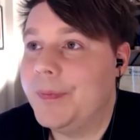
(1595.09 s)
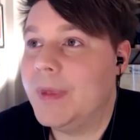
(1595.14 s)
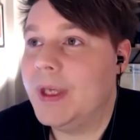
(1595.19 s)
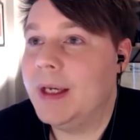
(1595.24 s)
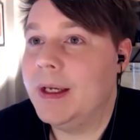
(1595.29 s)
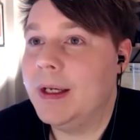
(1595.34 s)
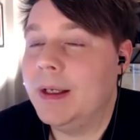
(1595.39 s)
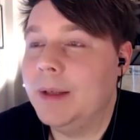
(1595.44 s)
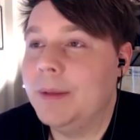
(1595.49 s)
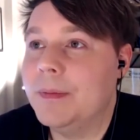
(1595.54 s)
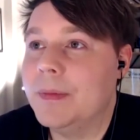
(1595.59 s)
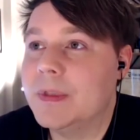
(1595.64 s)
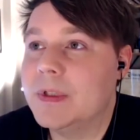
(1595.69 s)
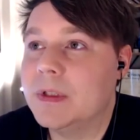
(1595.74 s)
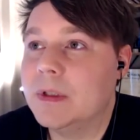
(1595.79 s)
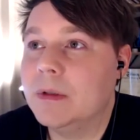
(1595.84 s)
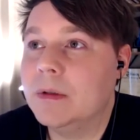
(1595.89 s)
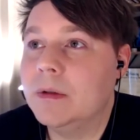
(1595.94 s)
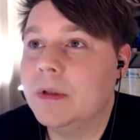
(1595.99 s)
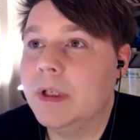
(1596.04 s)
Um,
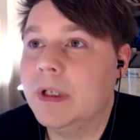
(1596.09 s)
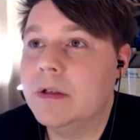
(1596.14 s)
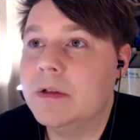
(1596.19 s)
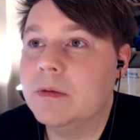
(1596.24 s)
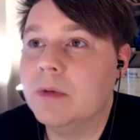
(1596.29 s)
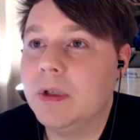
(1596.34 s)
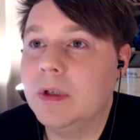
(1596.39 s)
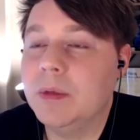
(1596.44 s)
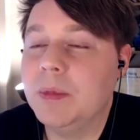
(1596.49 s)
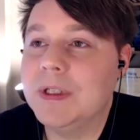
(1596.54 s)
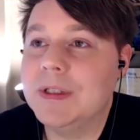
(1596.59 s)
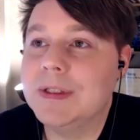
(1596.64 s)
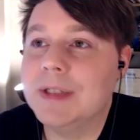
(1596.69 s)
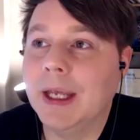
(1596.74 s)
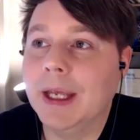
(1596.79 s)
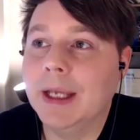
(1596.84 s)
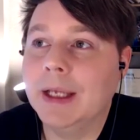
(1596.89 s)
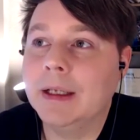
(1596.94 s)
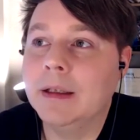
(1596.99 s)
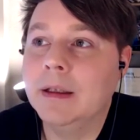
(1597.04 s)
so here's what you'd be
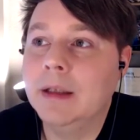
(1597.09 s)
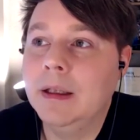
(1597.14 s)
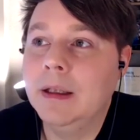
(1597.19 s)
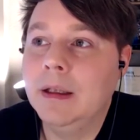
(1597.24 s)
saying.